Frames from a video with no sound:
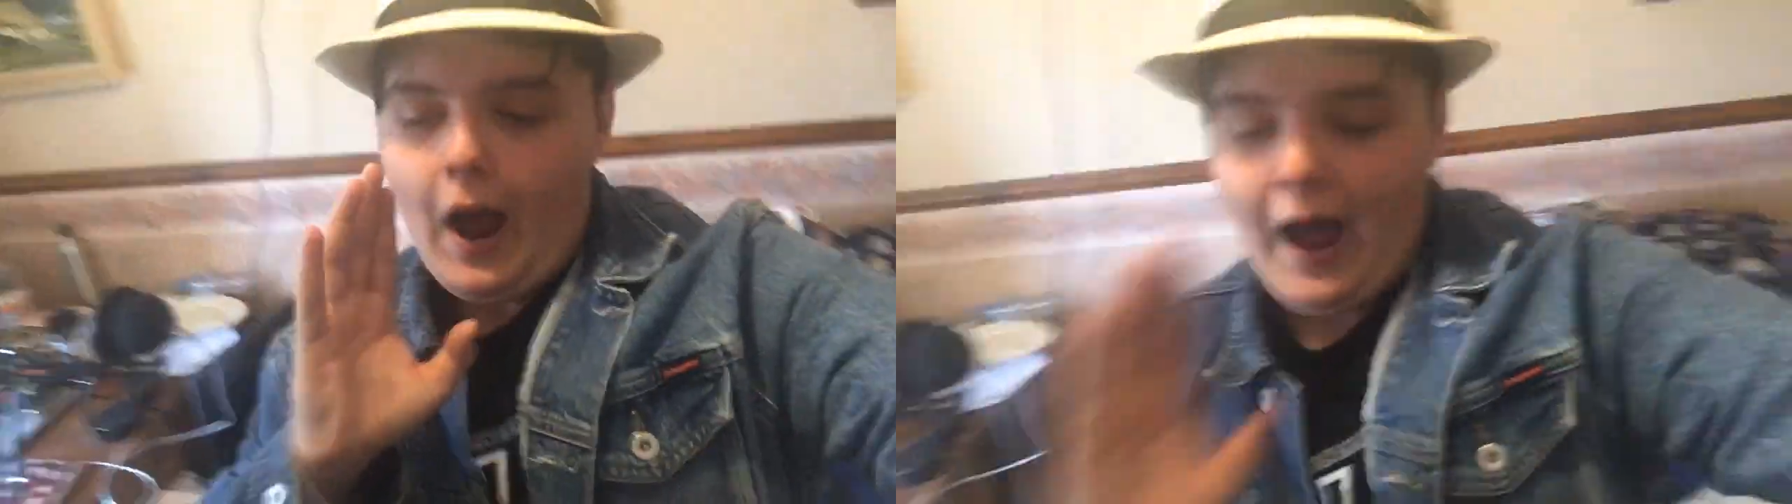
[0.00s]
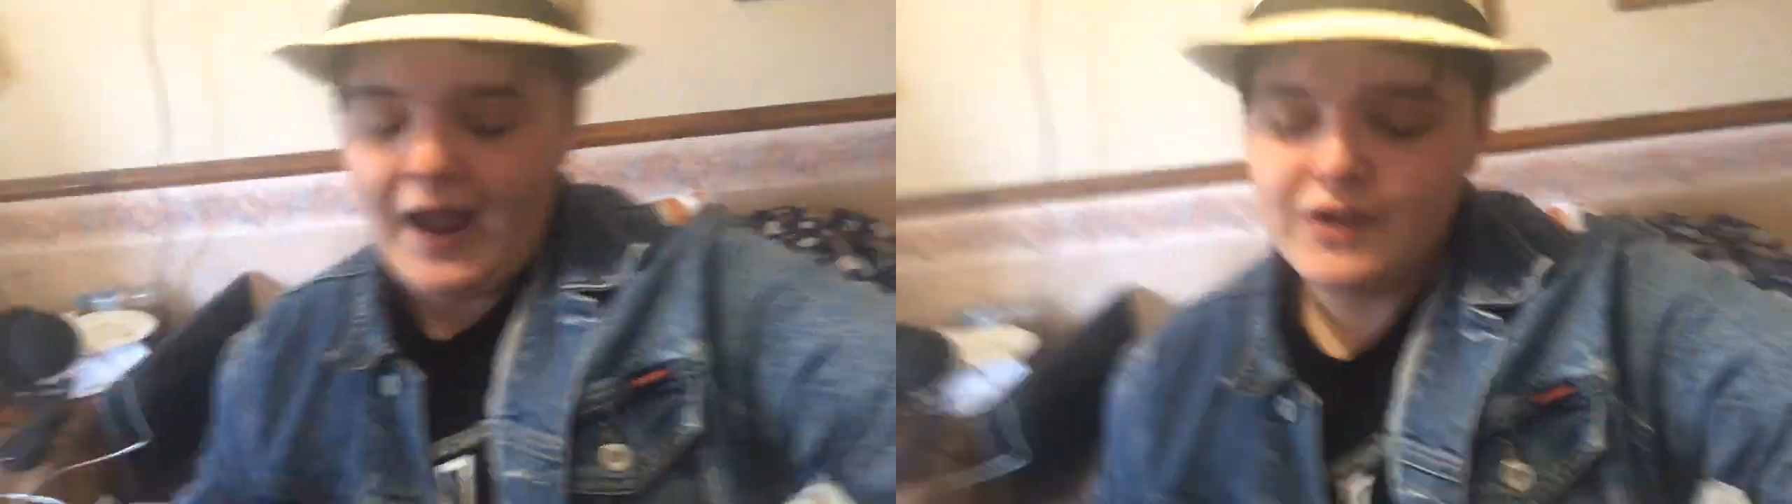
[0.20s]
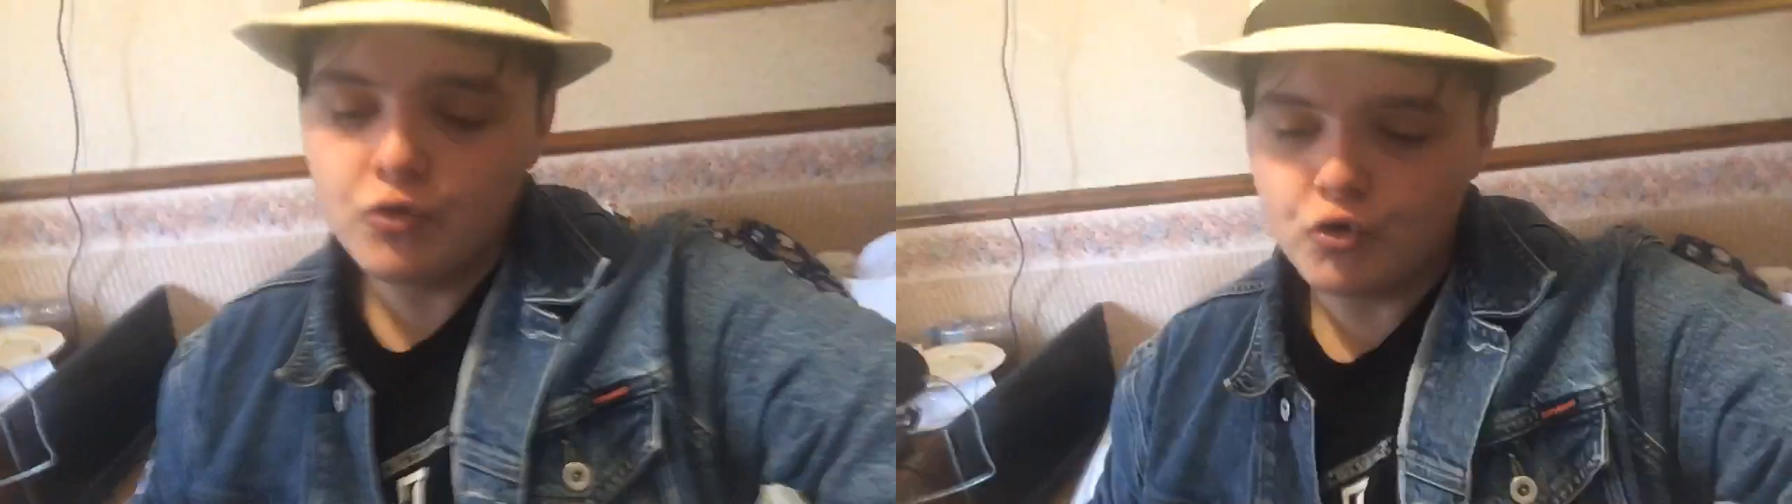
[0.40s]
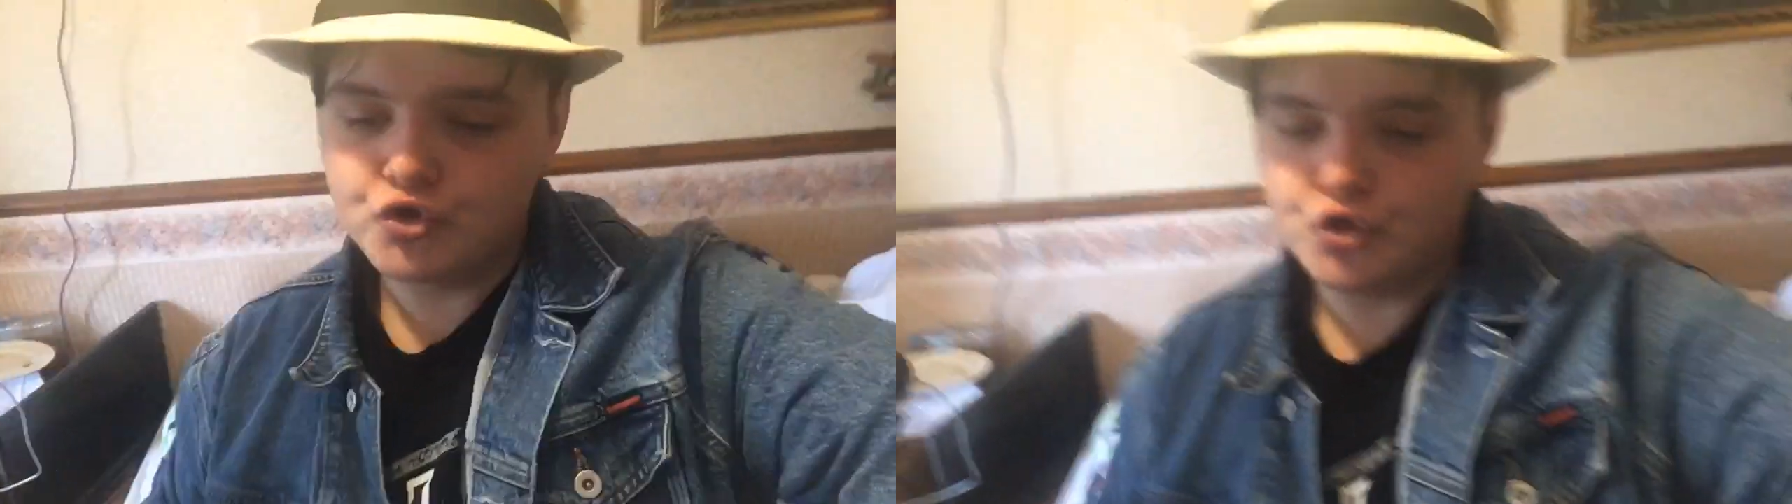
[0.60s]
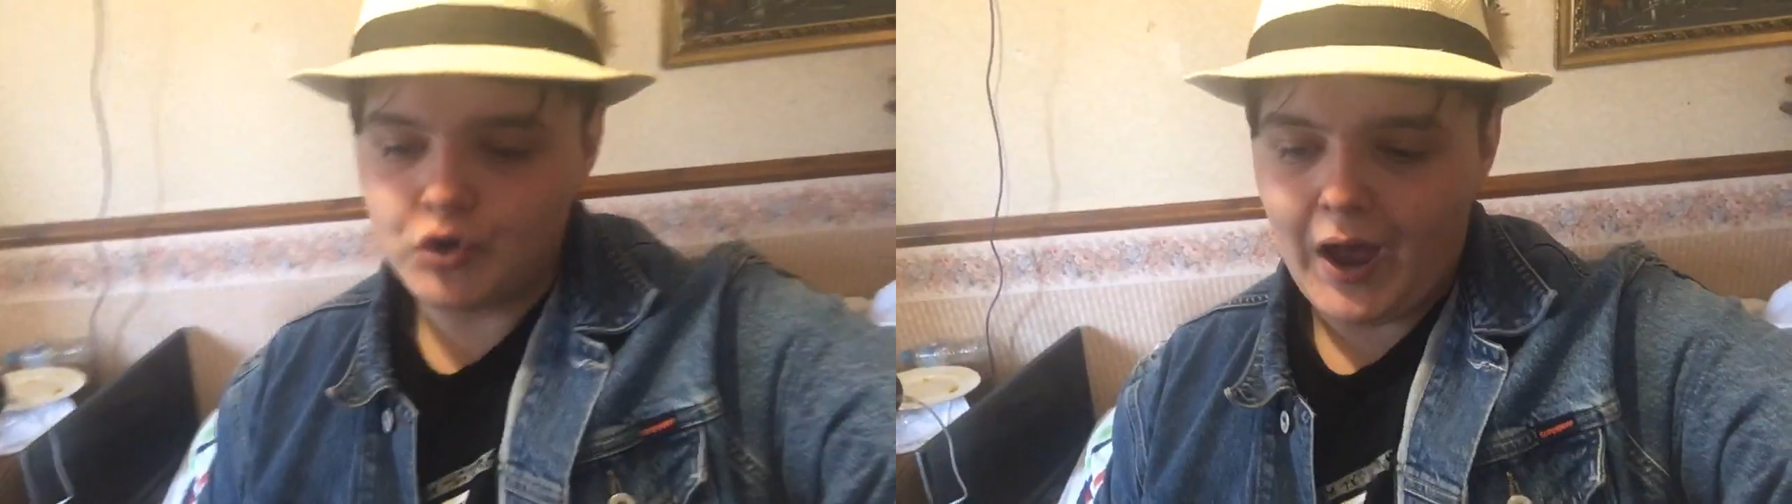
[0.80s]
I
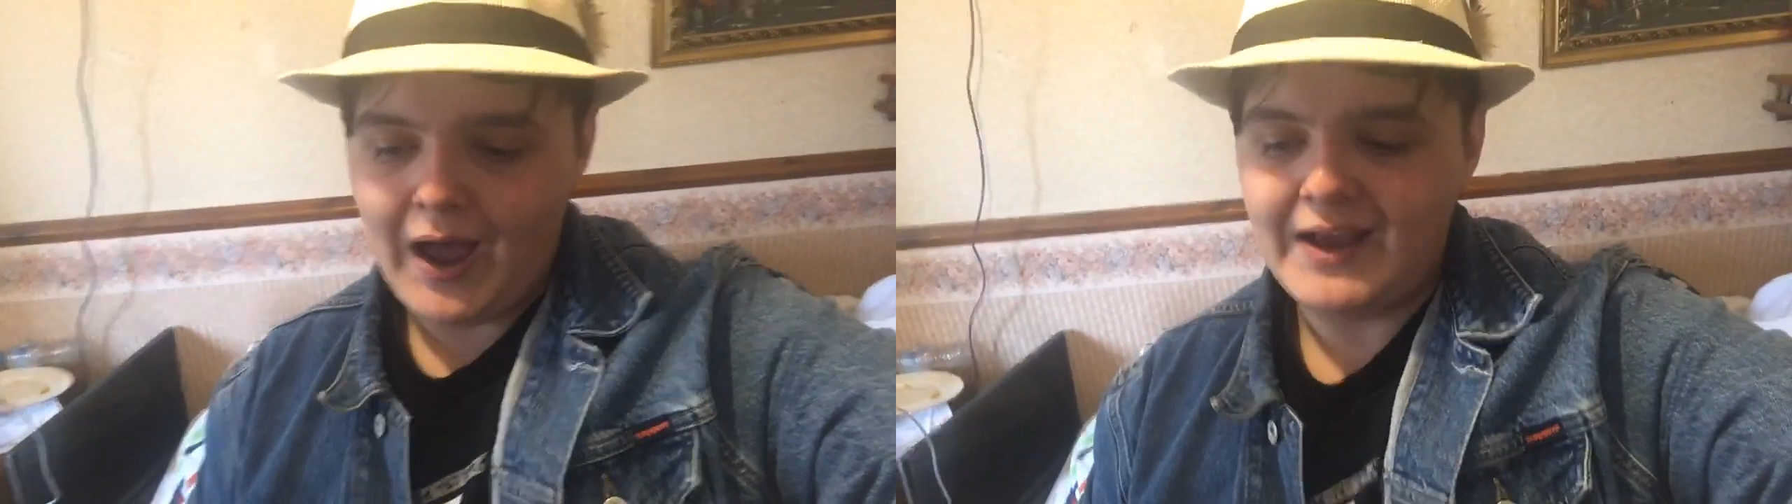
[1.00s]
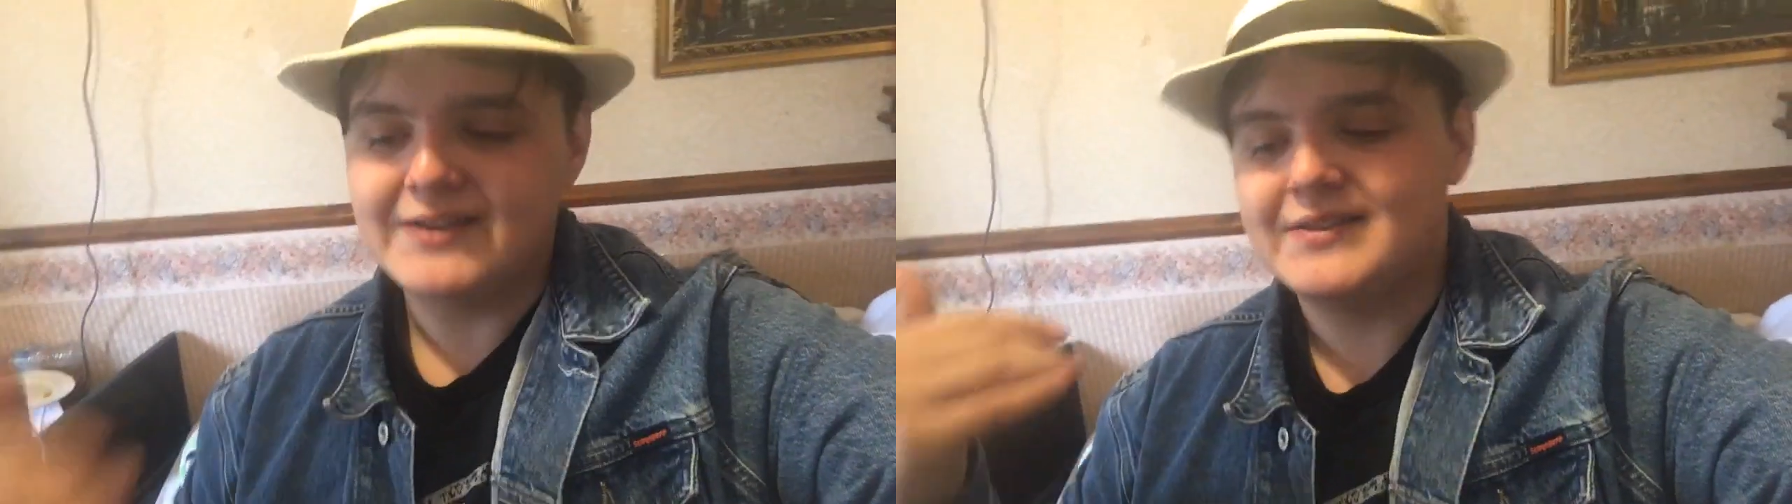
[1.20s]
told you guys